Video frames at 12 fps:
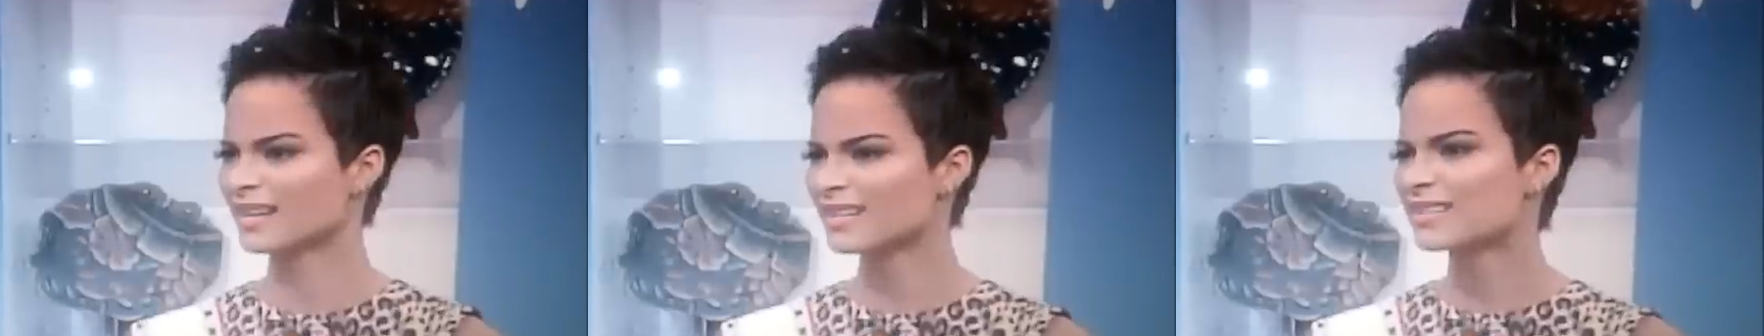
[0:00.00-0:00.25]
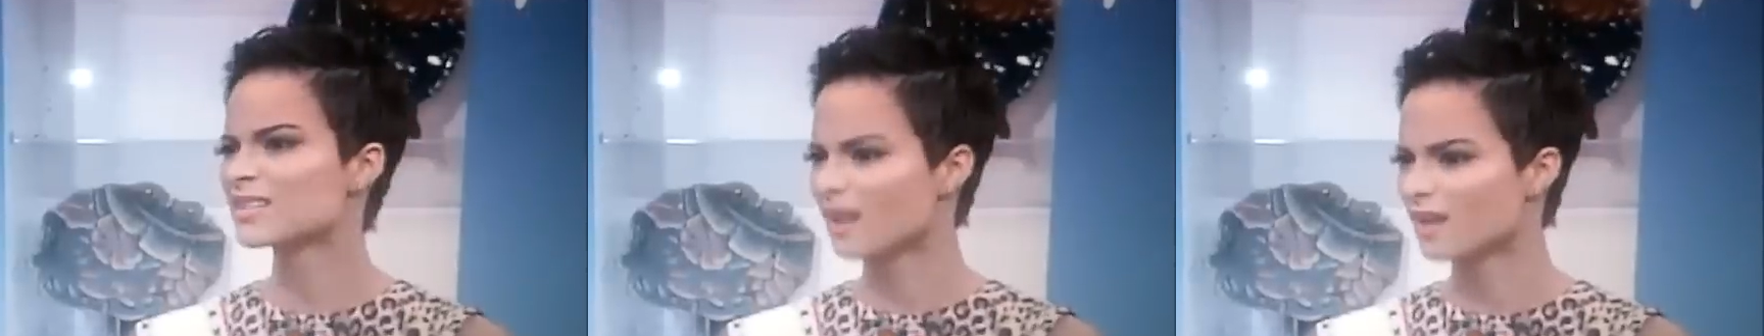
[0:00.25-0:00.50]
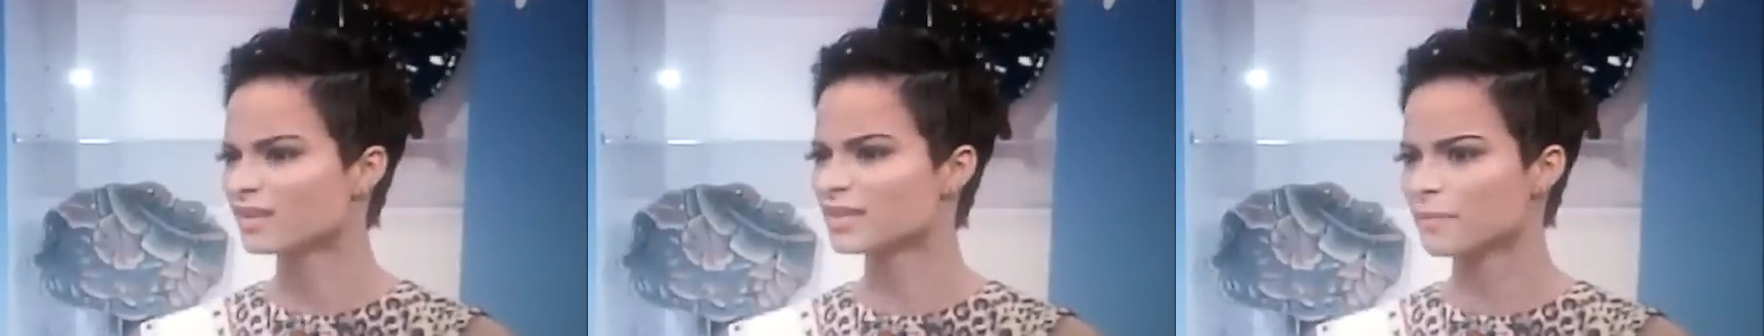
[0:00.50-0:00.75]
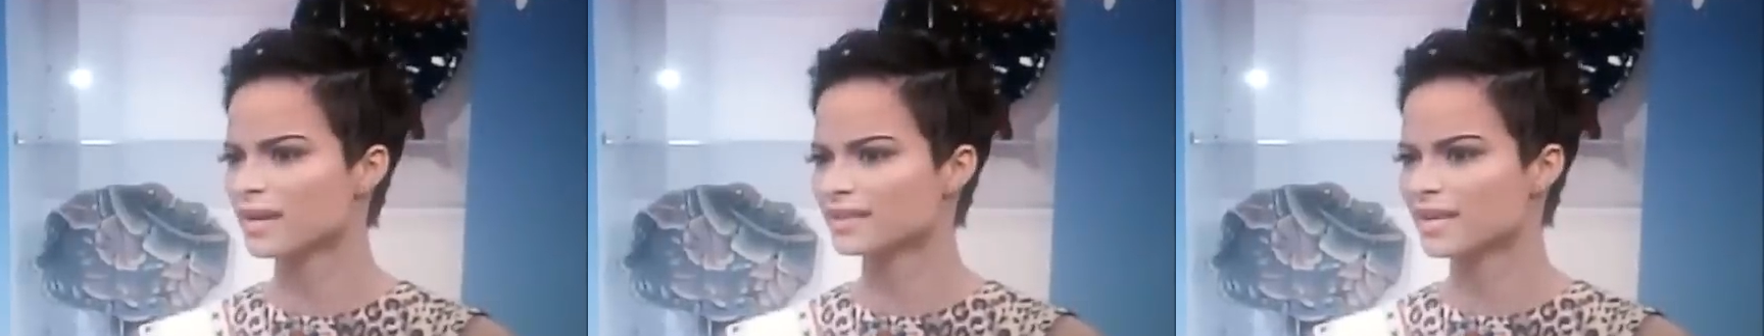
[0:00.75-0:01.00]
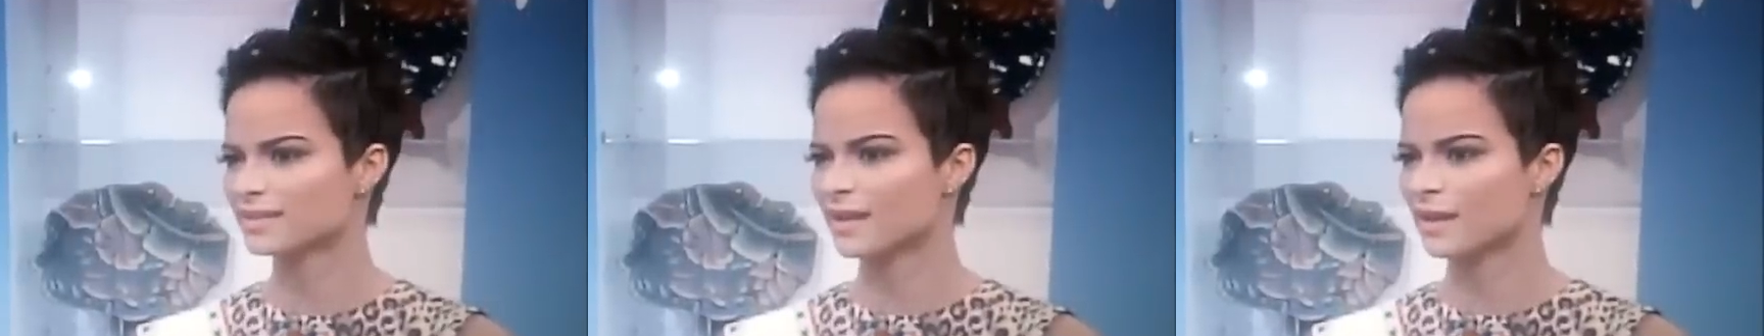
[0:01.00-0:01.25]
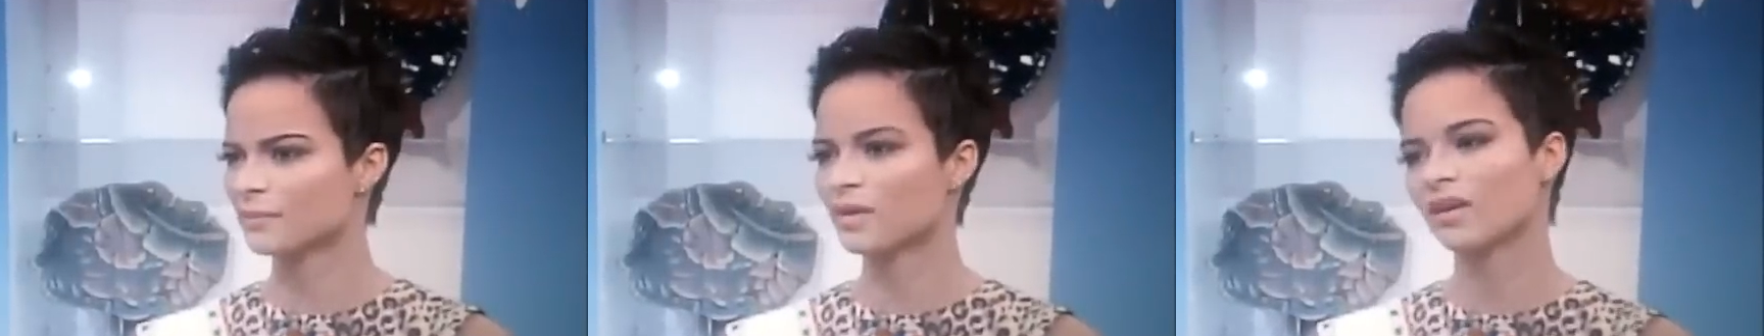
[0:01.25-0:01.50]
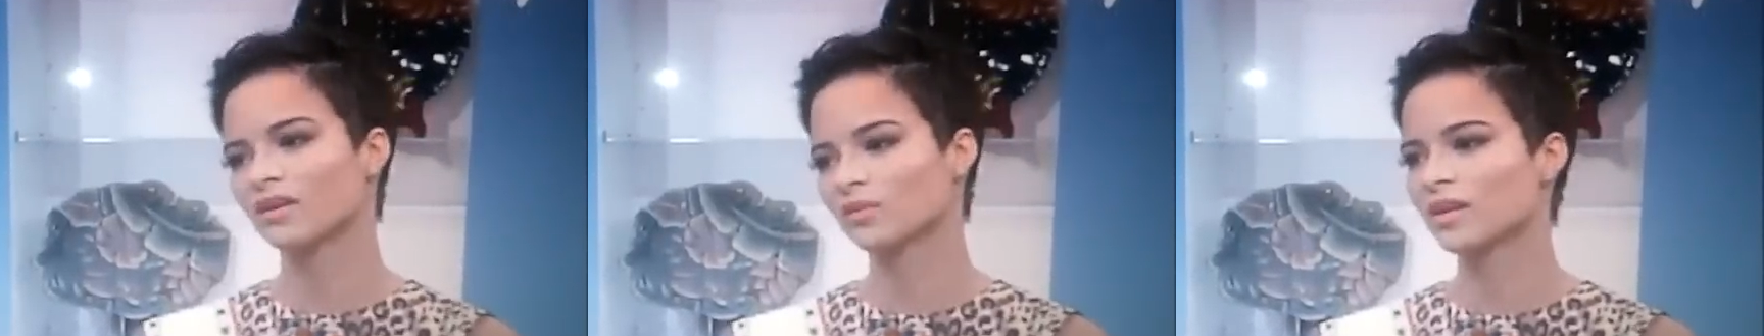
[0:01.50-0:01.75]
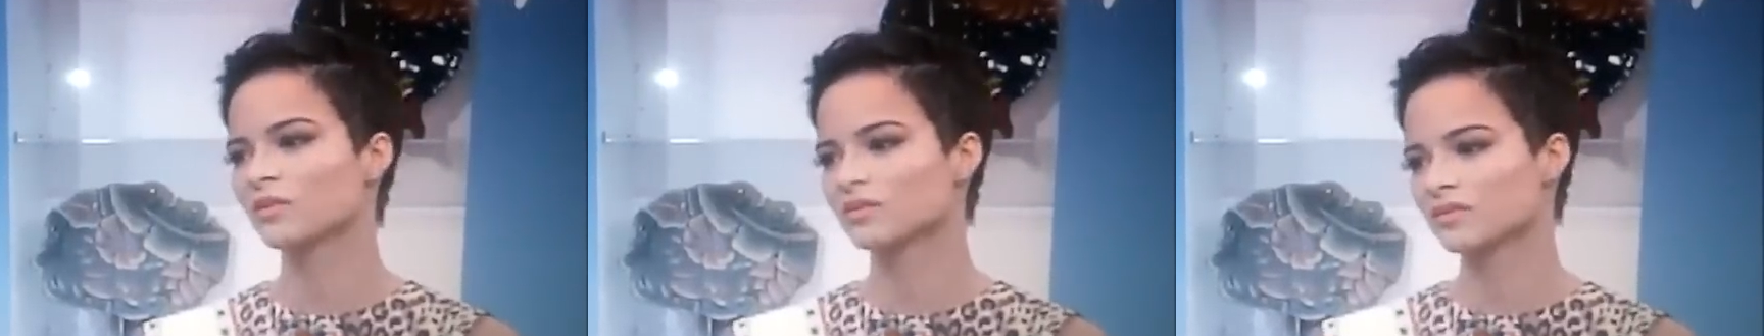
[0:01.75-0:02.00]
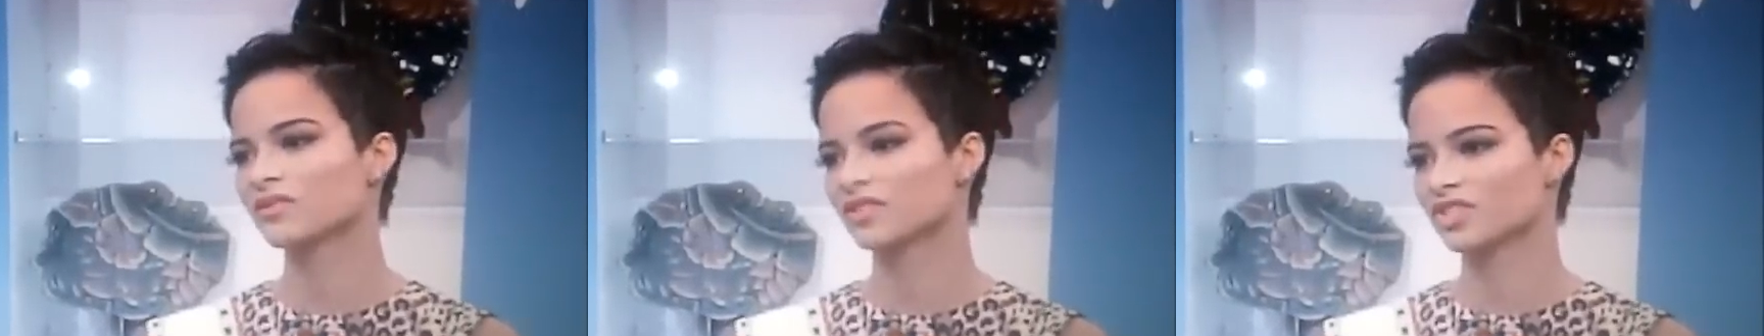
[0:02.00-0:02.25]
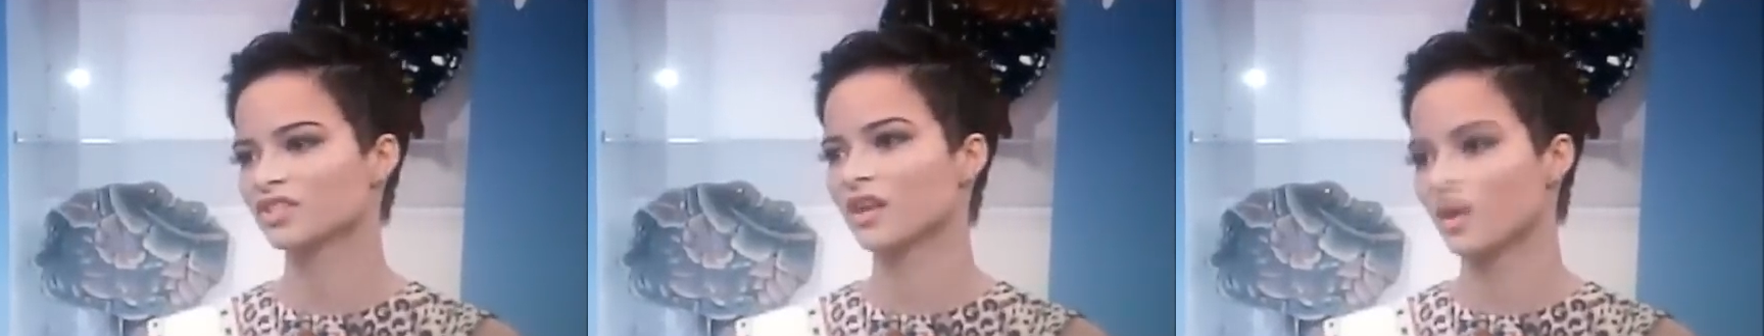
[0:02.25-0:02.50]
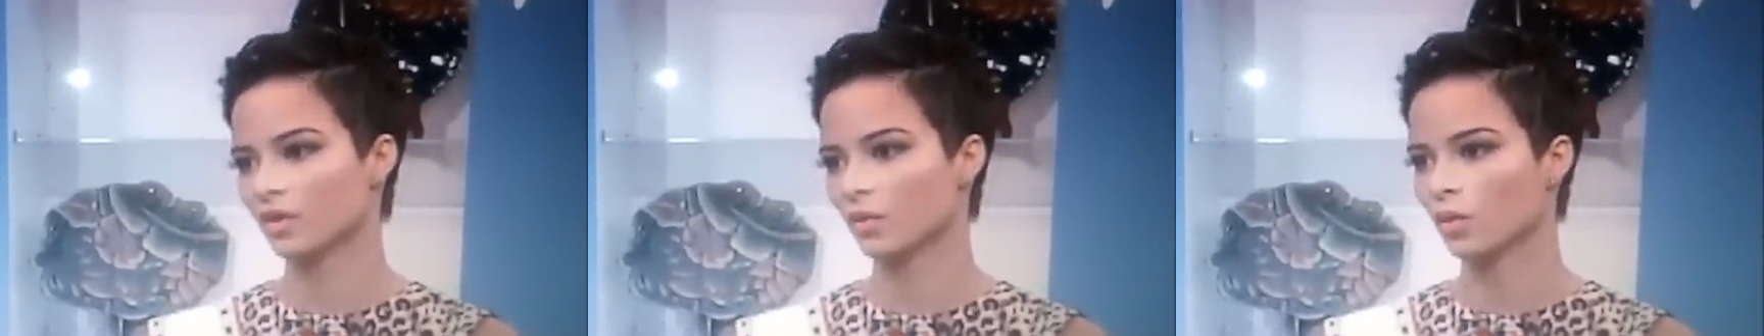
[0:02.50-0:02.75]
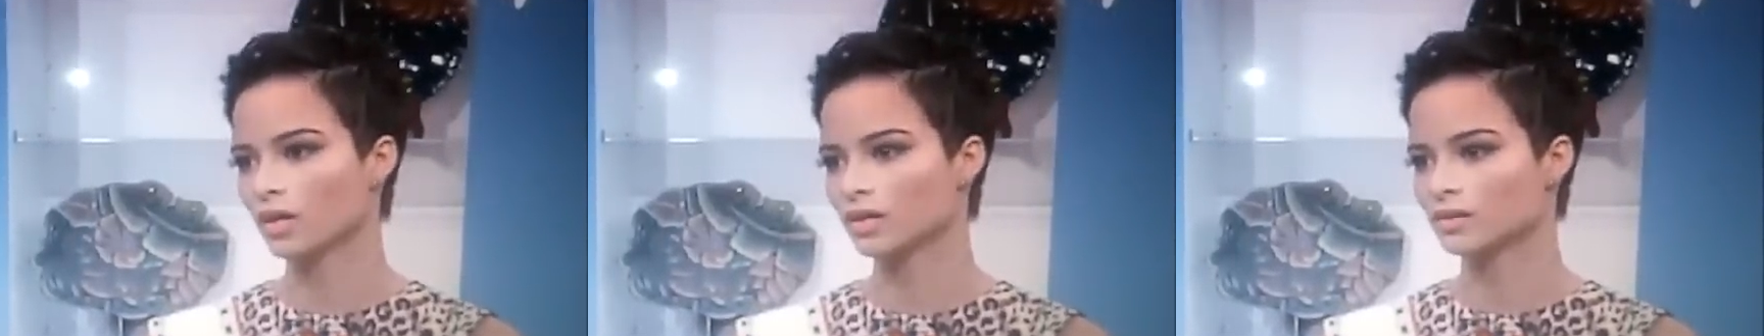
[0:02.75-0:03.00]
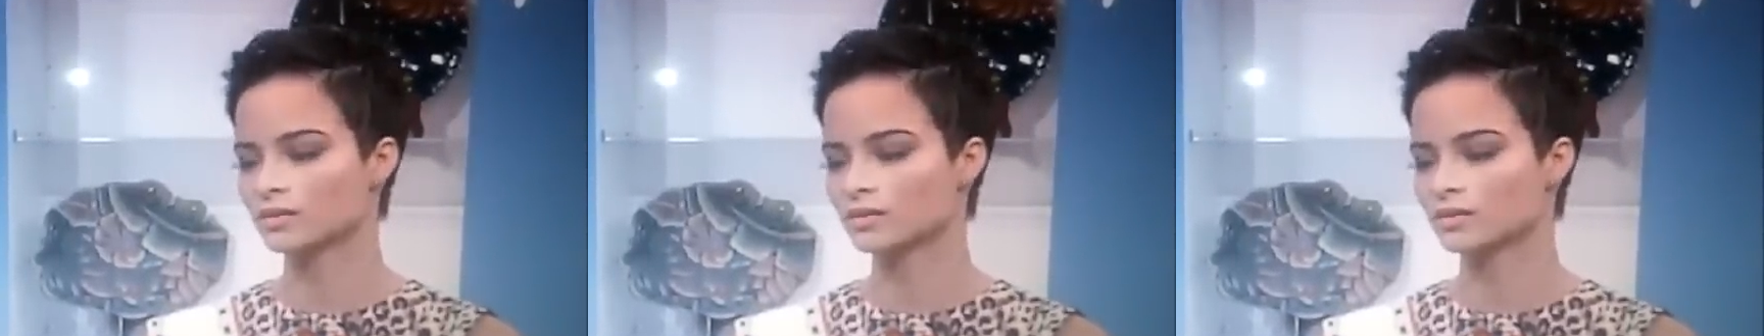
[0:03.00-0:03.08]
And it's a long time that hasn't happened, although that was originally how it was.